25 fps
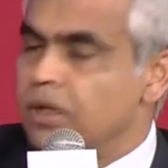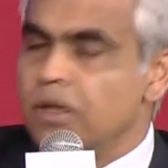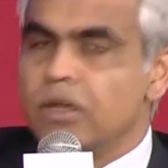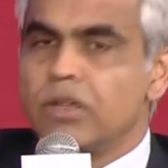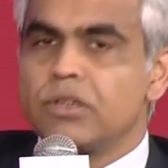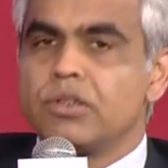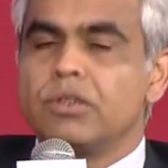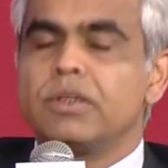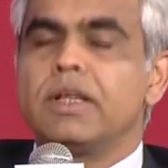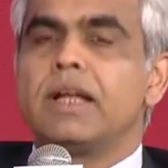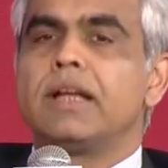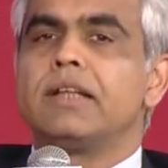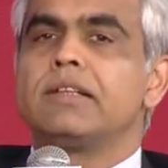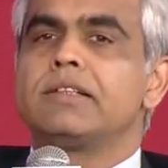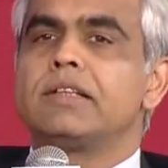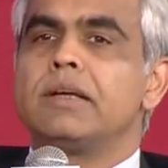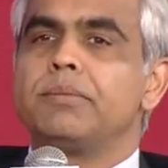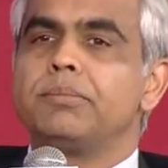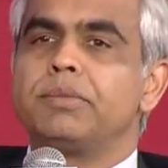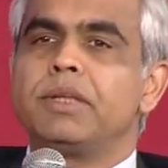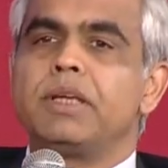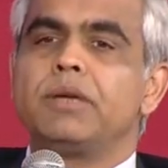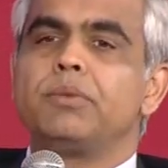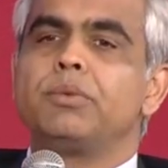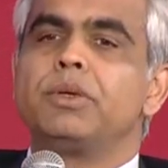So that is
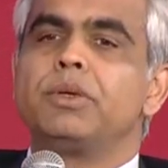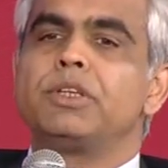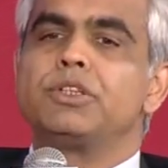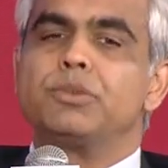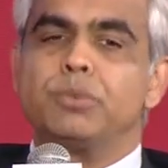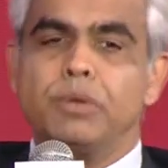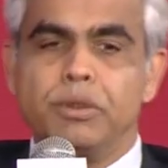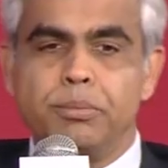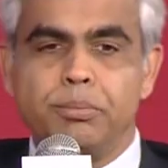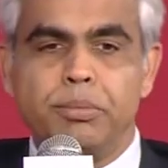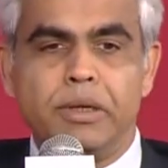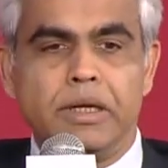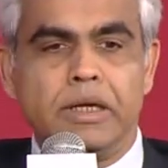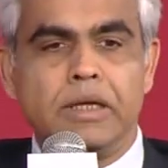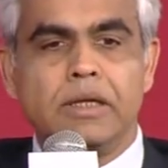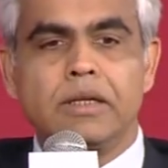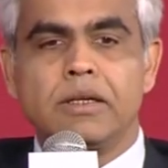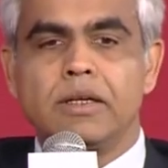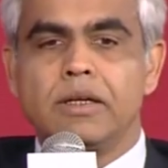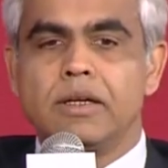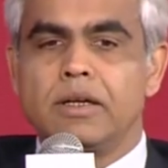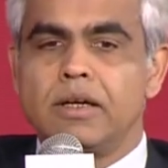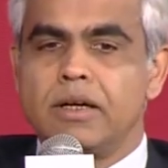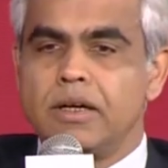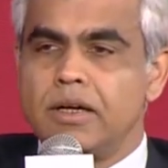something which we've been
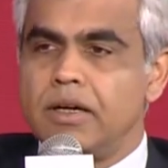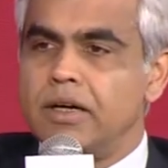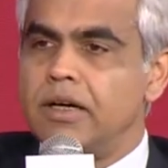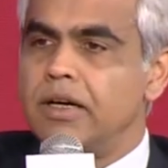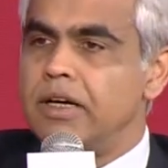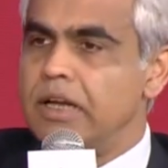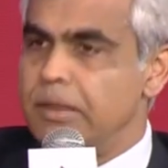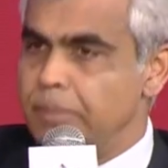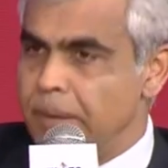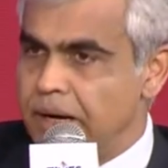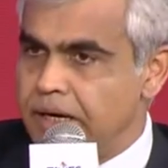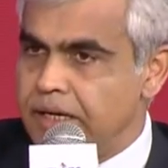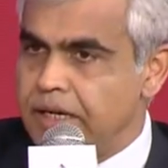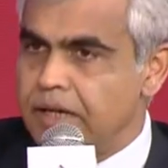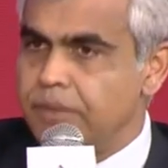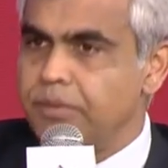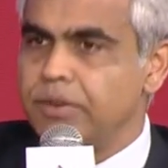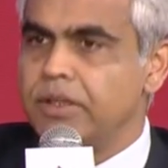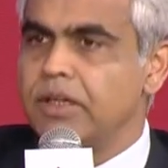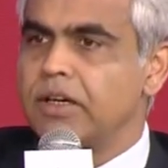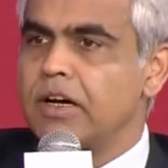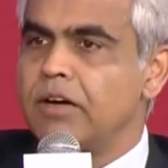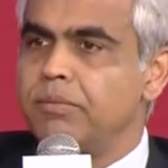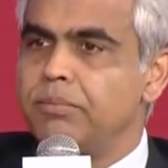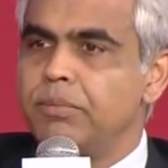debating with the
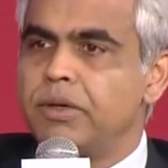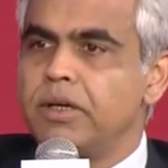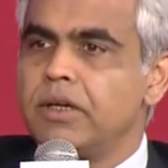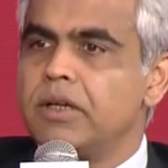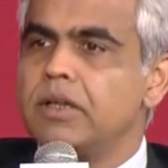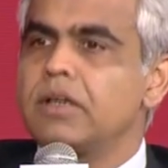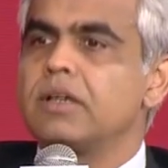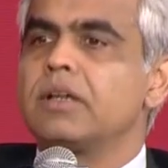government.